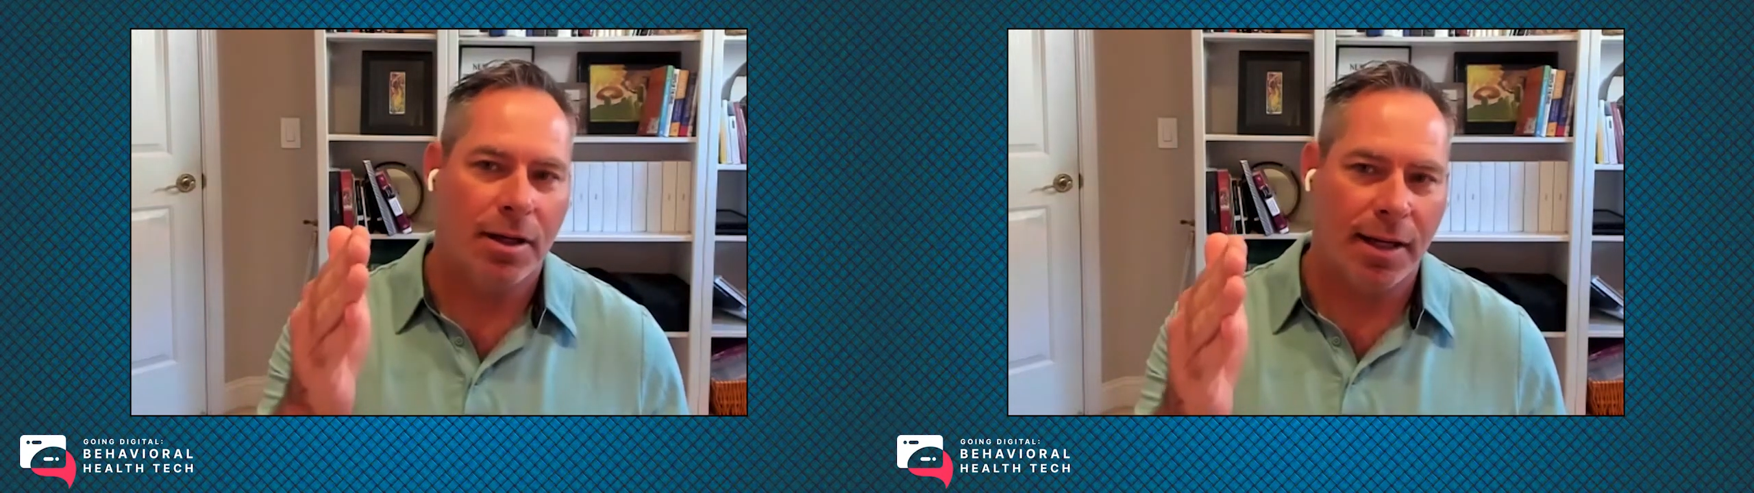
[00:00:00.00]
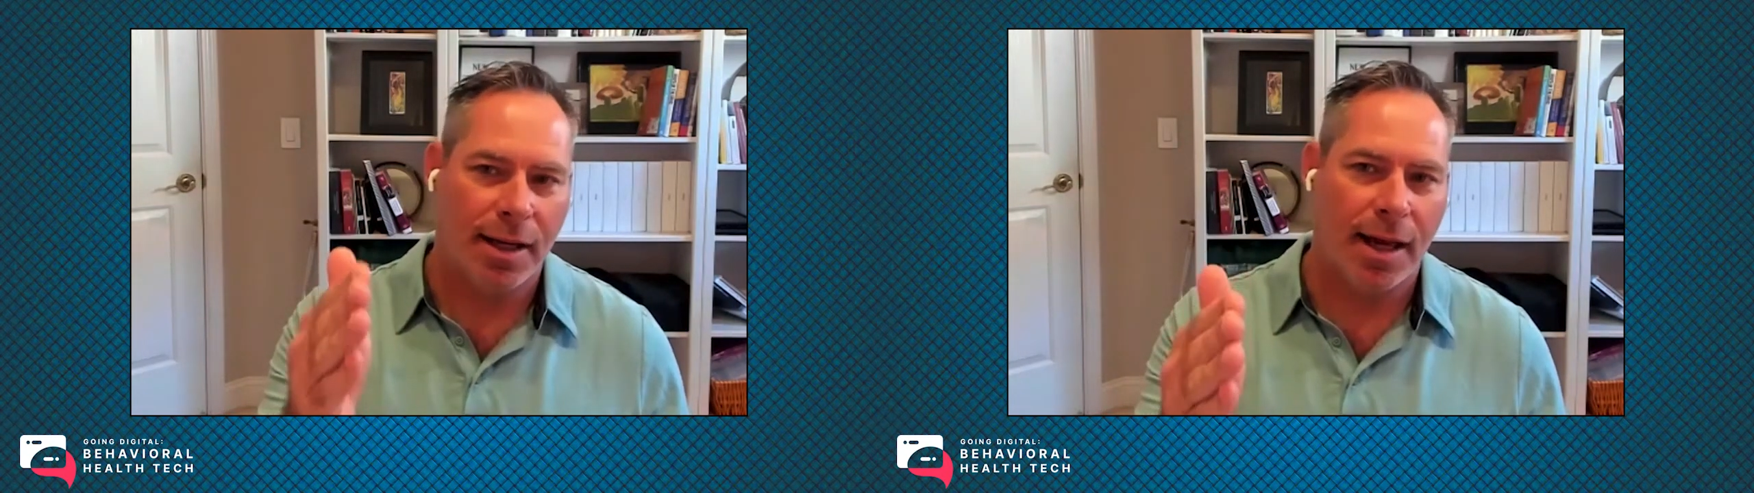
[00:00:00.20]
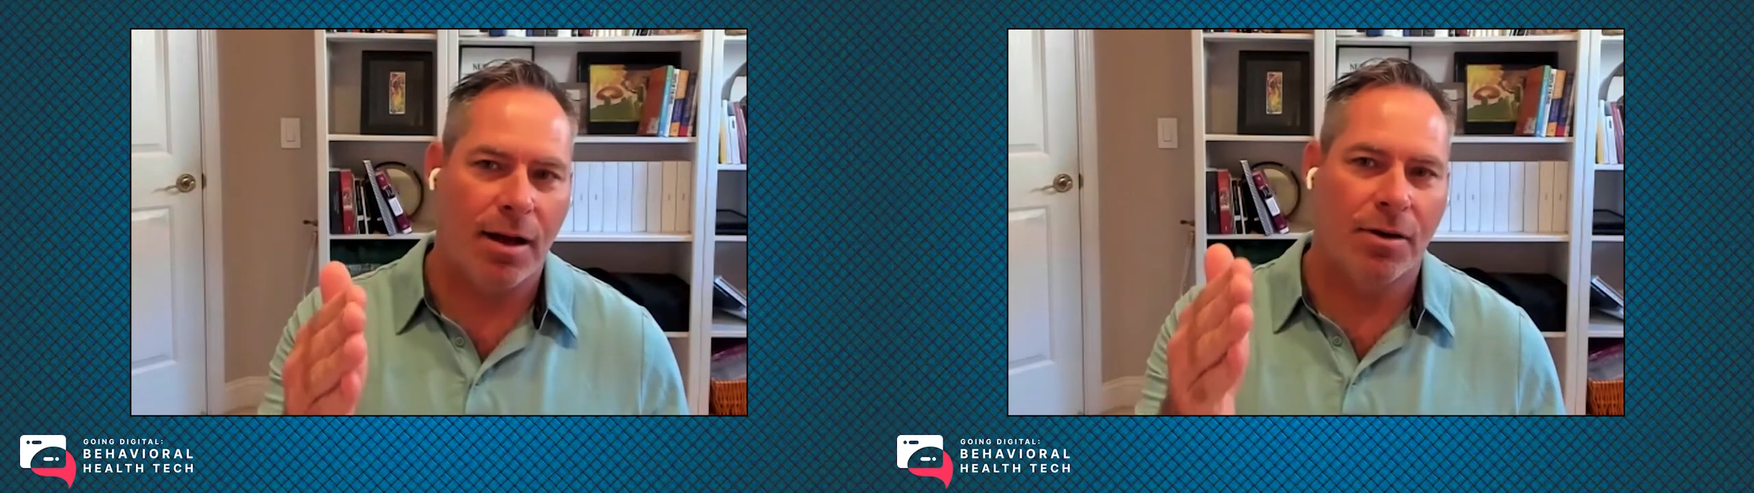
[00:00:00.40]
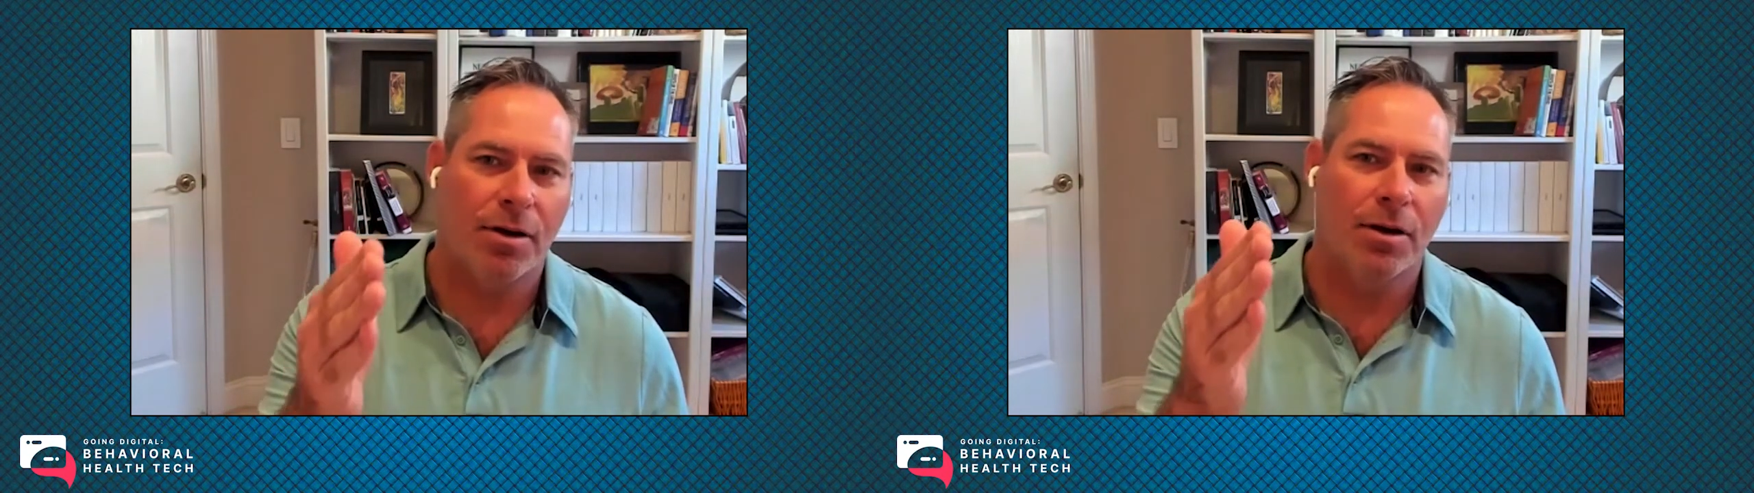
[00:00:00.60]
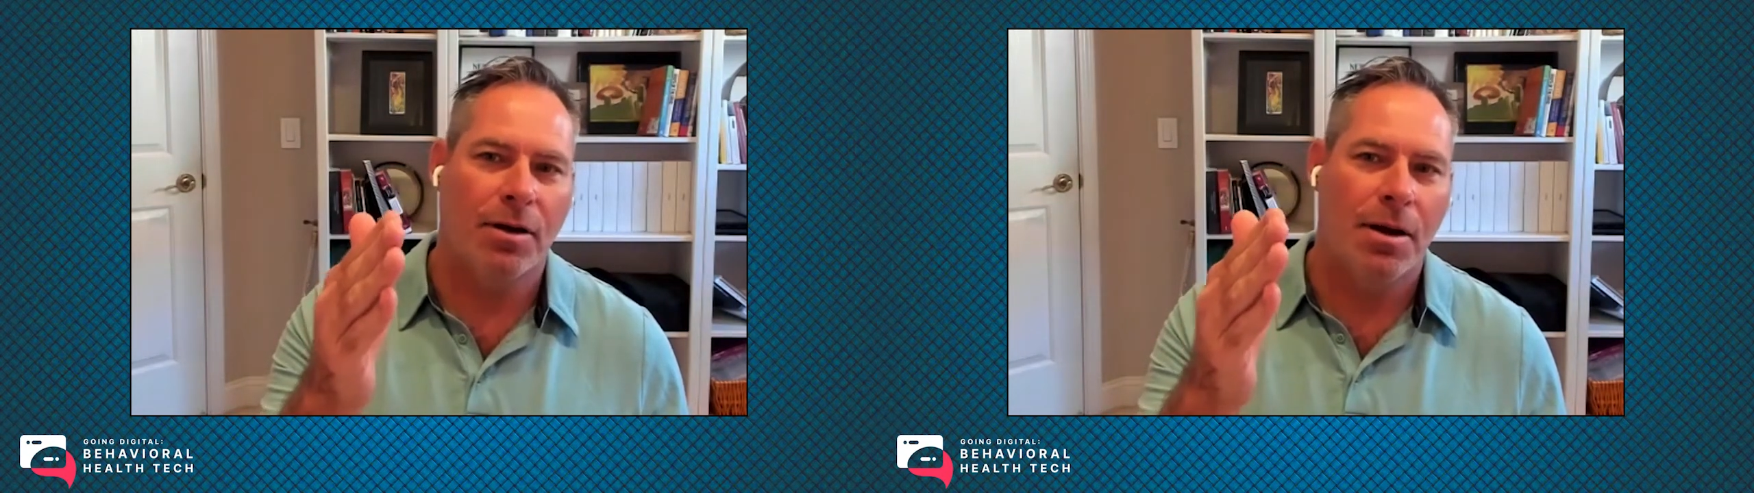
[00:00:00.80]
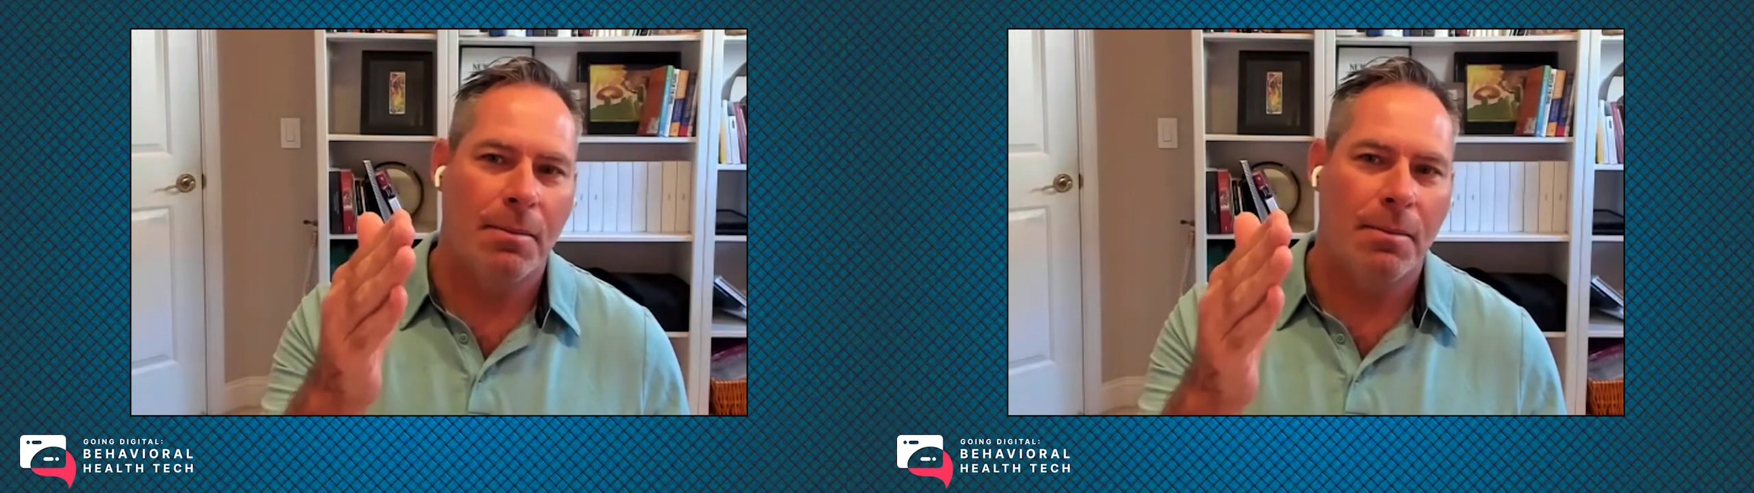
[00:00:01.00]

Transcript: encounter